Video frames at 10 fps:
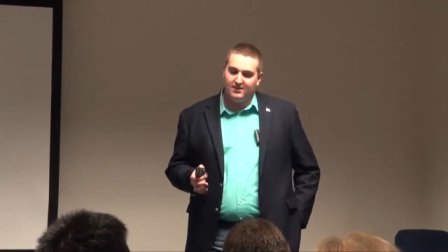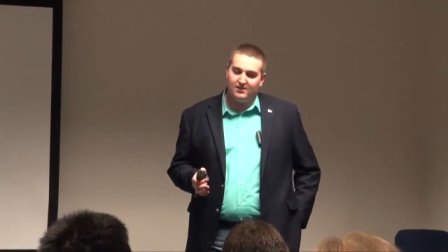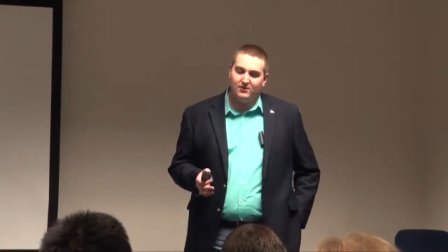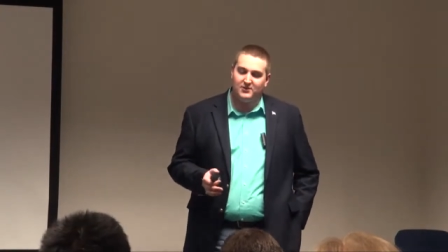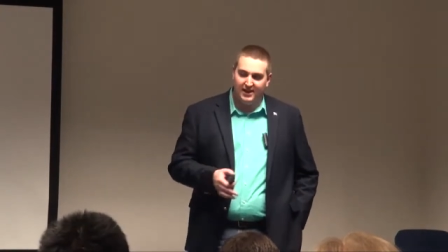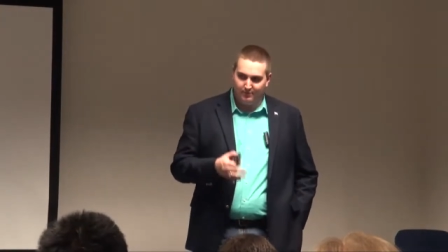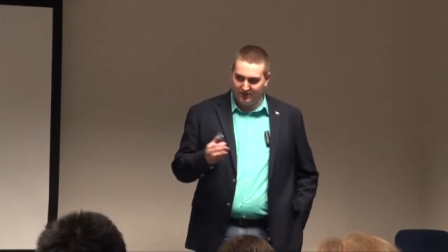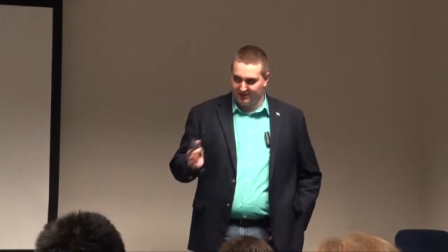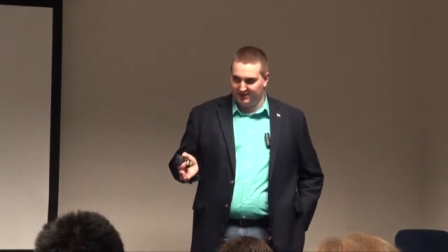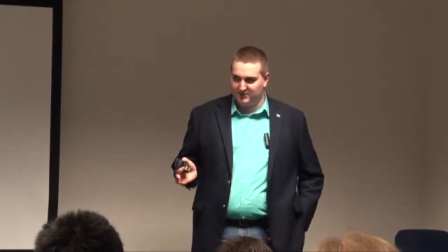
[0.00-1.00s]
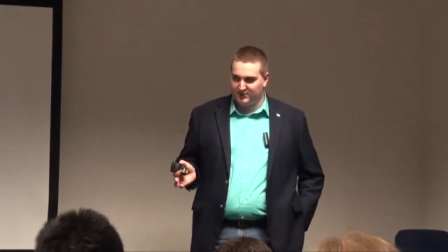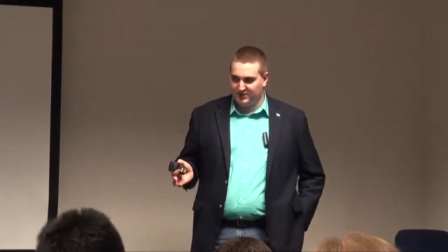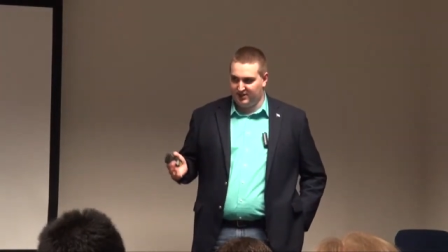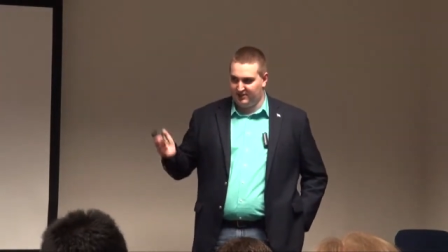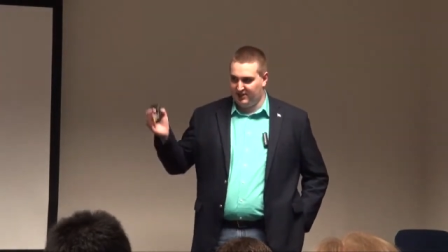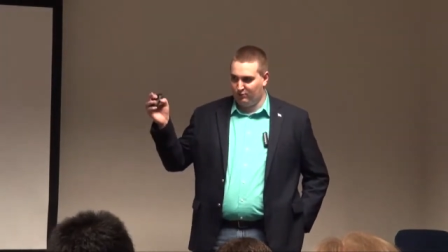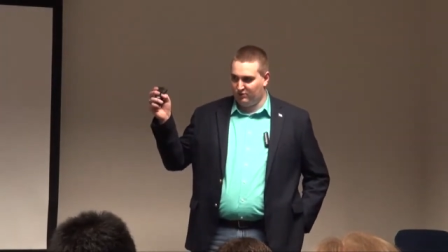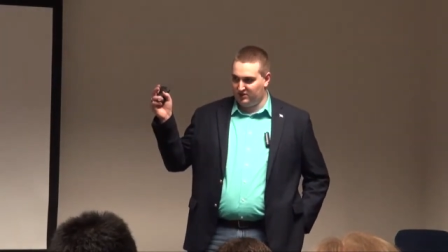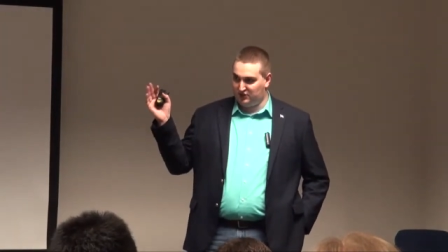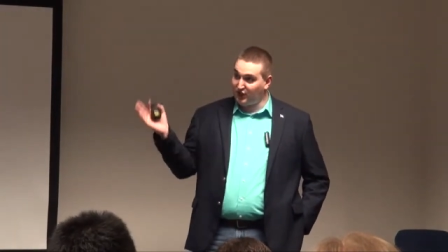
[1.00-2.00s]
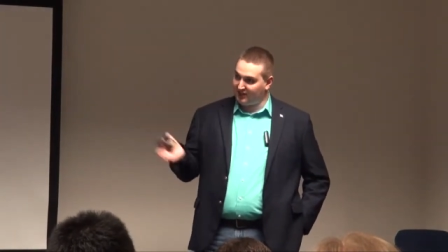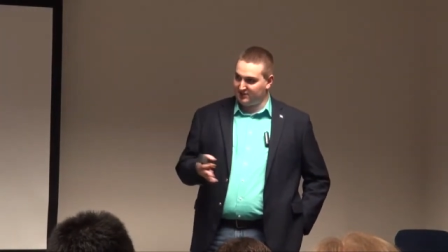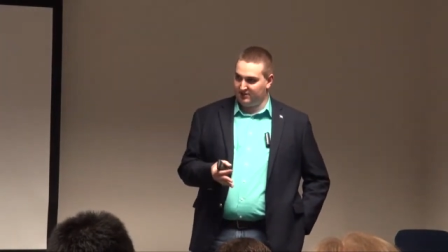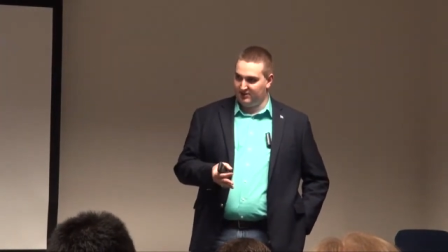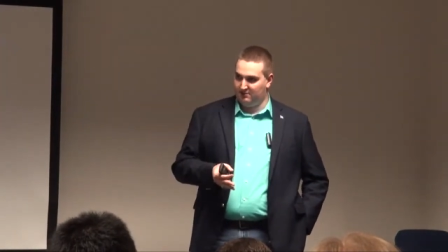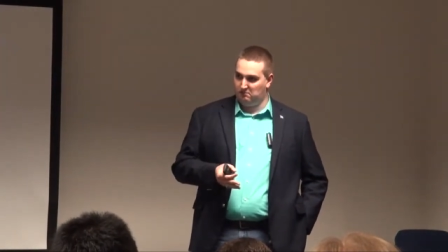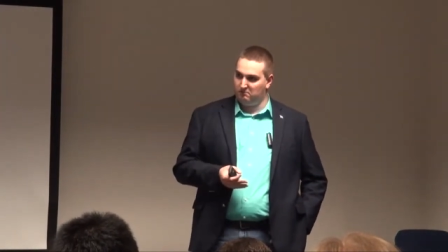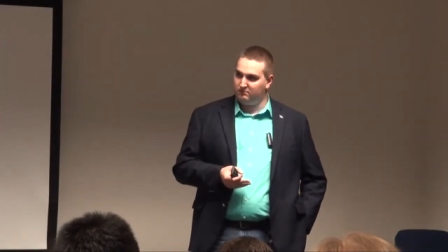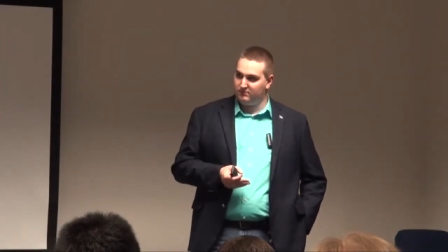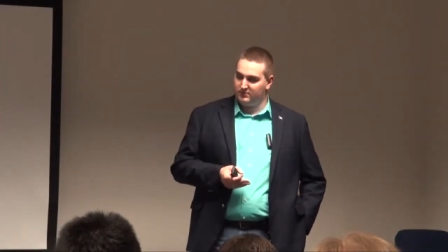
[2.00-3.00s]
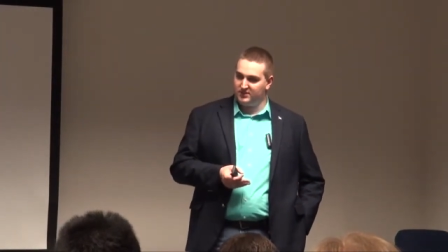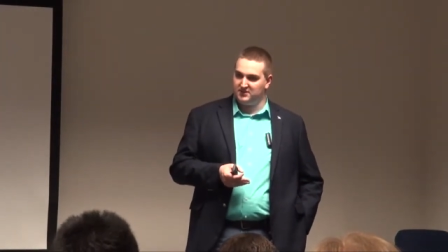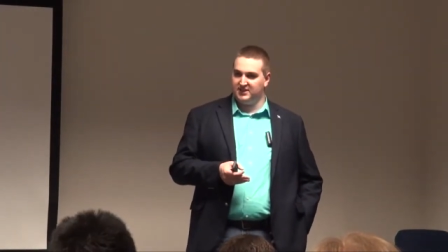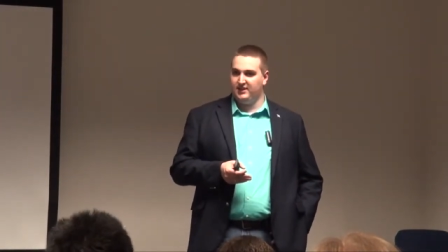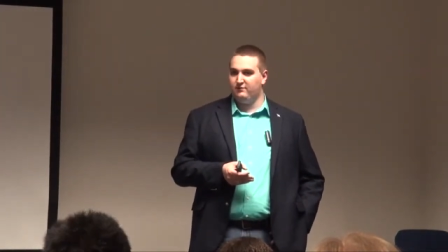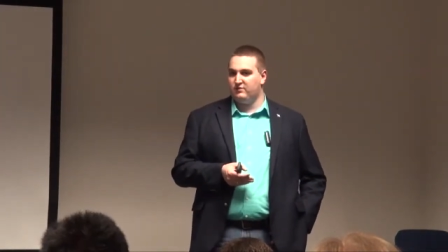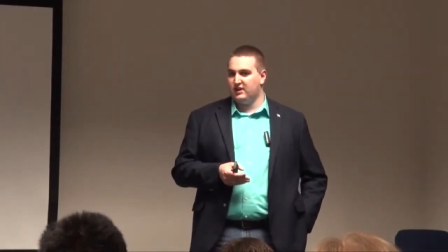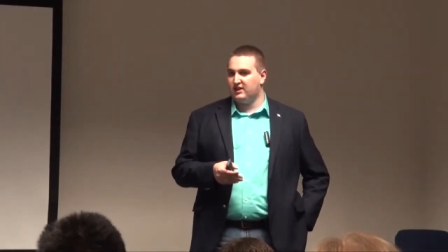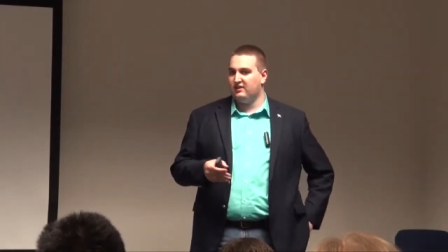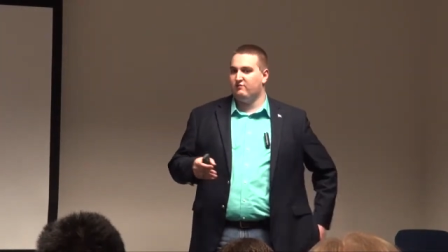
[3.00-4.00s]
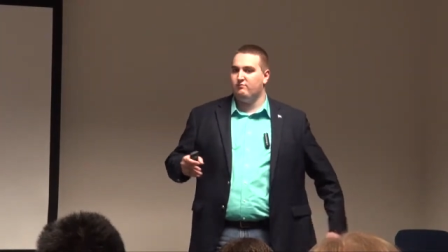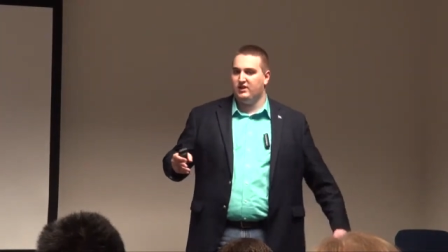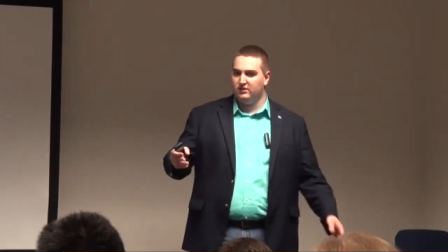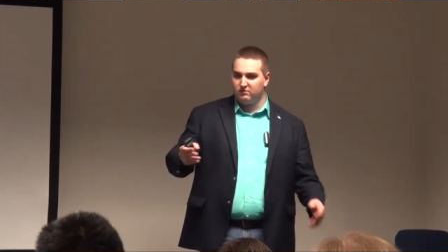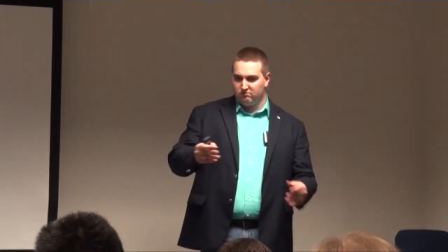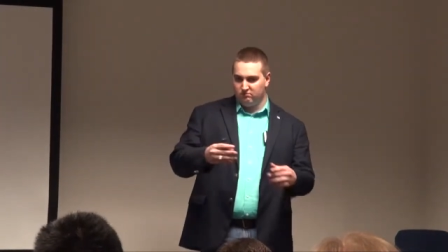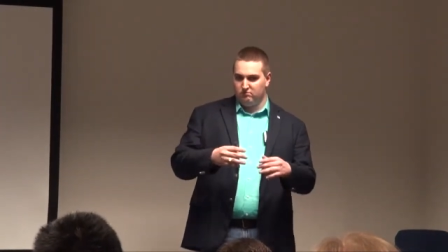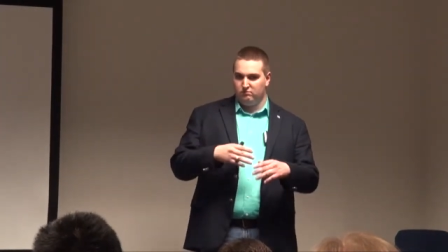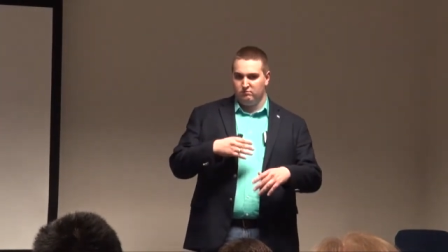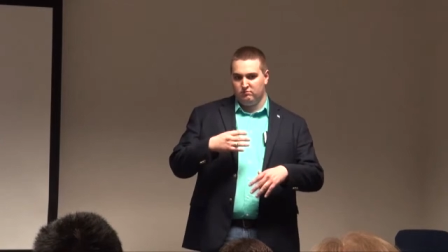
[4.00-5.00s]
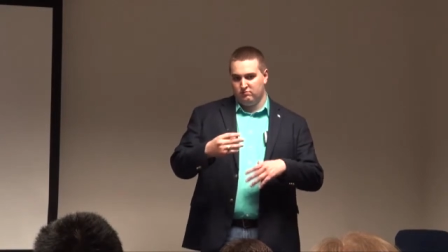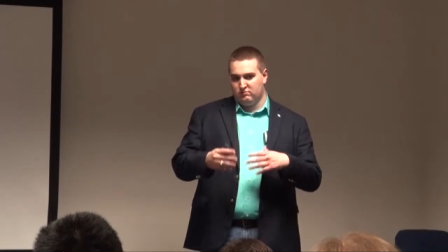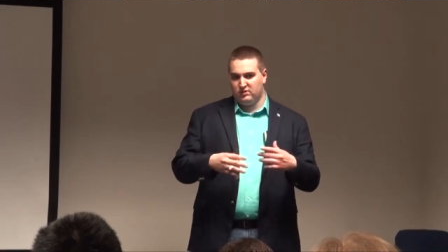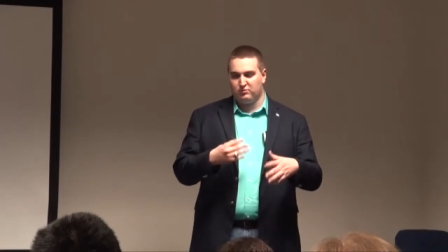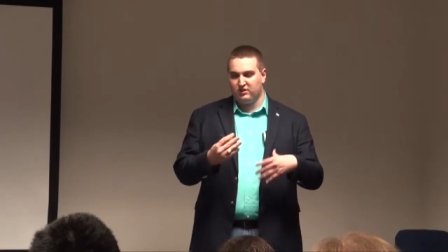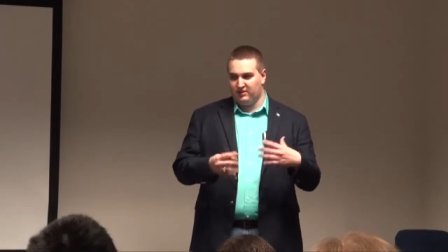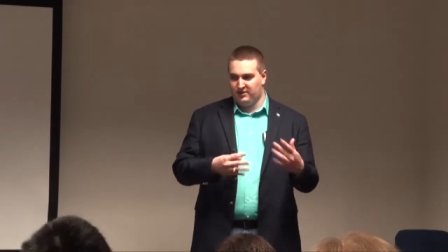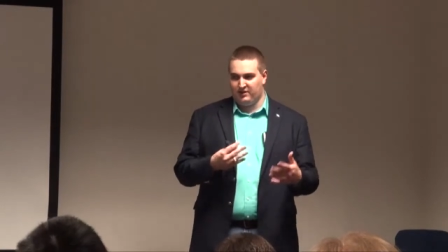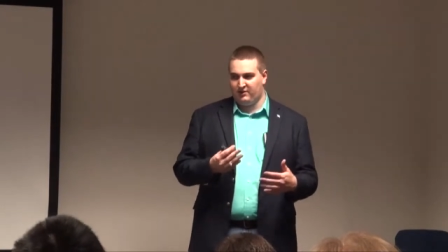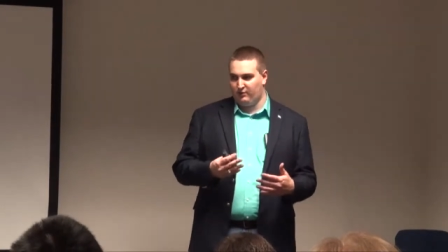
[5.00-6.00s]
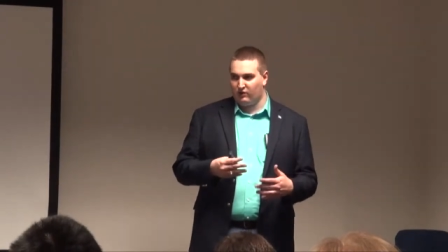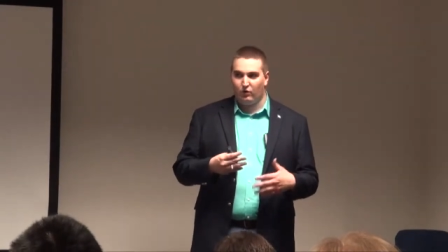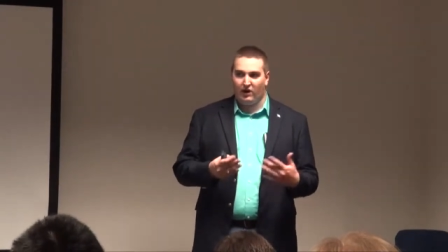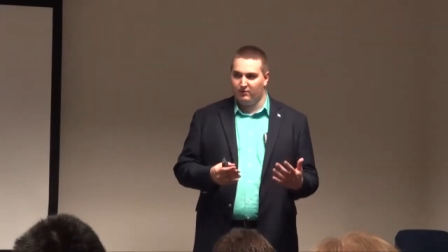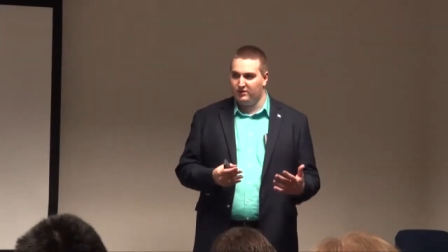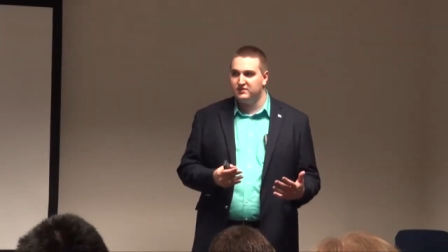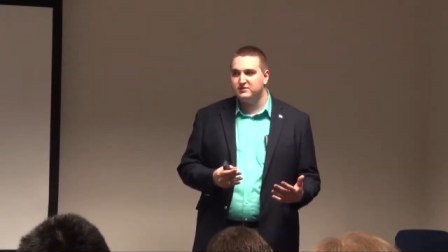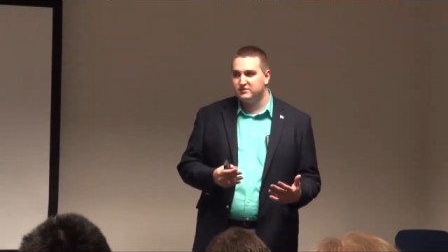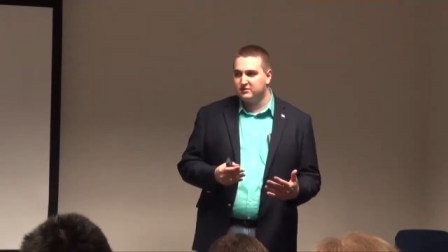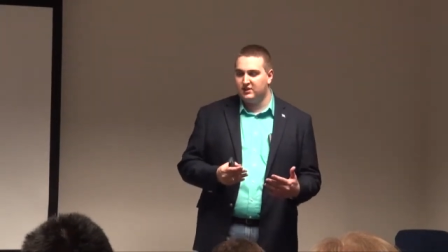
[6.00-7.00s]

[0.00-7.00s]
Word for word: all the applicants and they run checks on them to see if they kind of meet the preliminary requirements.